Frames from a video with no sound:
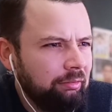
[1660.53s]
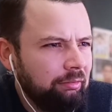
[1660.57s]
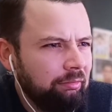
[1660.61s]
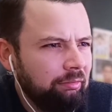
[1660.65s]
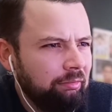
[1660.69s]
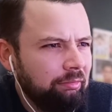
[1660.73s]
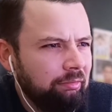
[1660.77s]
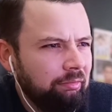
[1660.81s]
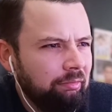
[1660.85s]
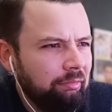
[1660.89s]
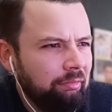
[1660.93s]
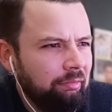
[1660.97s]

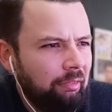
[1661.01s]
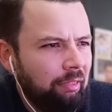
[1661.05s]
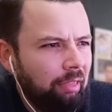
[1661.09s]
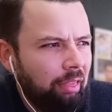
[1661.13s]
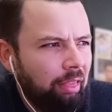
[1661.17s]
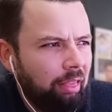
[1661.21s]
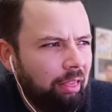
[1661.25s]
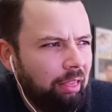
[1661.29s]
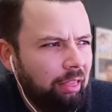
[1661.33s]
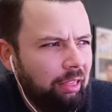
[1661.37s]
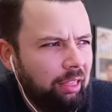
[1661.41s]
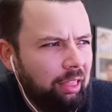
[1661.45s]

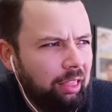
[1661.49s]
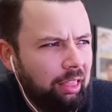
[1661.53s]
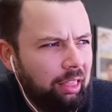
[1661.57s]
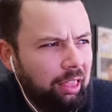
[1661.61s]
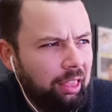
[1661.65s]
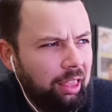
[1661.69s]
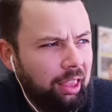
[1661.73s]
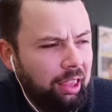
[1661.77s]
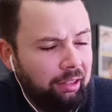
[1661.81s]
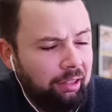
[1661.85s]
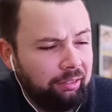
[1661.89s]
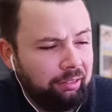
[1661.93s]

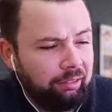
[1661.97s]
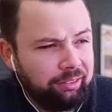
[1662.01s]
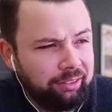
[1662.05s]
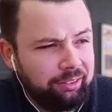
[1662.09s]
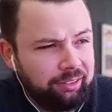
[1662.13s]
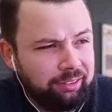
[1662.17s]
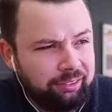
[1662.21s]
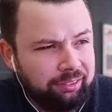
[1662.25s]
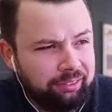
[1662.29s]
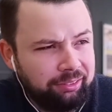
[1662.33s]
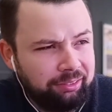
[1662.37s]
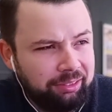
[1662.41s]

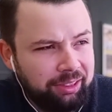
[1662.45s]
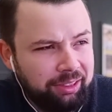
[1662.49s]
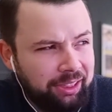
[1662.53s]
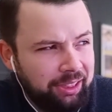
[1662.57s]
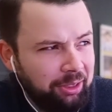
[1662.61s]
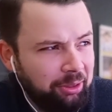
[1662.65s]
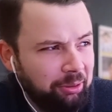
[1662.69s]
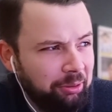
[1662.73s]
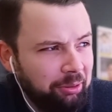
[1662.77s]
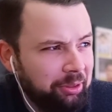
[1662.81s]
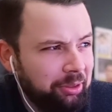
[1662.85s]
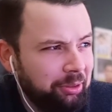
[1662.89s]
It
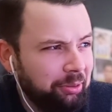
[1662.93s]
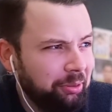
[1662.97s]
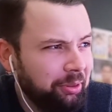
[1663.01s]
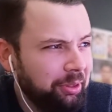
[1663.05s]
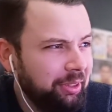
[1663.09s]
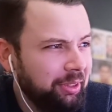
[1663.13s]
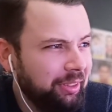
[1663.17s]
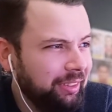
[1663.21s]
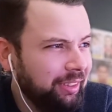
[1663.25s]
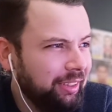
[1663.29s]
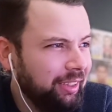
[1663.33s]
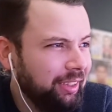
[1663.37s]
looks so
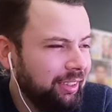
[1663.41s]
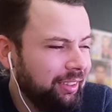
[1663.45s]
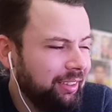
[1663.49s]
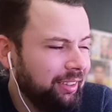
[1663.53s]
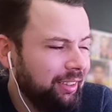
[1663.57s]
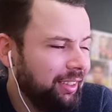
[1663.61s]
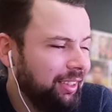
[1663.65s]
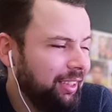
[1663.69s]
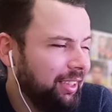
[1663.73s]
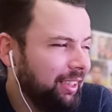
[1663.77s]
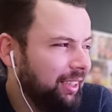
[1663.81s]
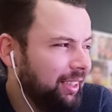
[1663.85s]

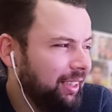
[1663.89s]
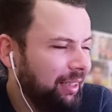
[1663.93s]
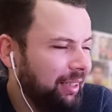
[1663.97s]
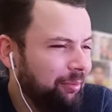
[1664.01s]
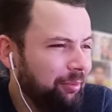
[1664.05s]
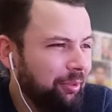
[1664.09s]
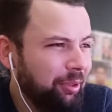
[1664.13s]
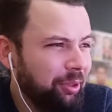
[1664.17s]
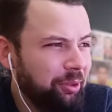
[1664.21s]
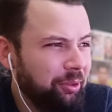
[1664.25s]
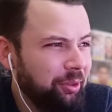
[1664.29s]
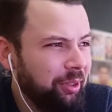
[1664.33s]
disgusting. I'm
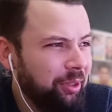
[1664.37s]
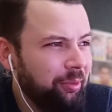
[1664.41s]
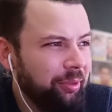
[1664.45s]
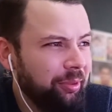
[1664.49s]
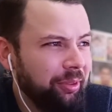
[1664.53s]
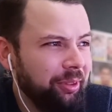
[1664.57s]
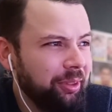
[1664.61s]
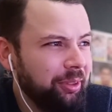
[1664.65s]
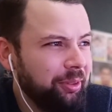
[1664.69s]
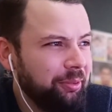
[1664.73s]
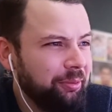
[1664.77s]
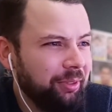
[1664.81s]
not sure about
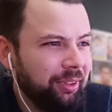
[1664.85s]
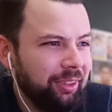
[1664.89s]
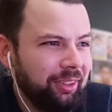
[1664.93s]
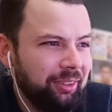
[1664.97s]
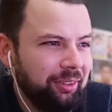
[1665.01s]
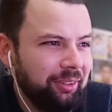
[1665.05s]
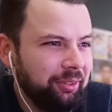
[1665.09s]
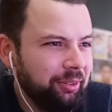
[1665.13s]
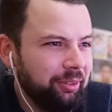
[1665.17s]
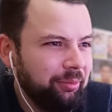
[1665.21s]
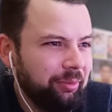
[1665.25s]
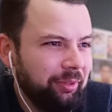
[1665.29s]
this one
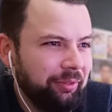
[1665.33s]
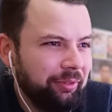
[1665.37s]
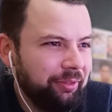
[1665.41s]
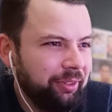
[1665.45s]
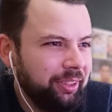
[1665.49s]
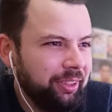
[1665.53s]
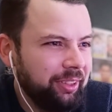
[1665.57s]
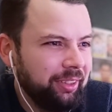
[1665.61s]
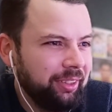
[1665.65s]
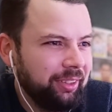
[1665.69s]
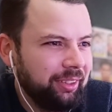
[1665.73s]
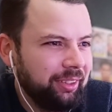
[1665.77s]
also, my friends.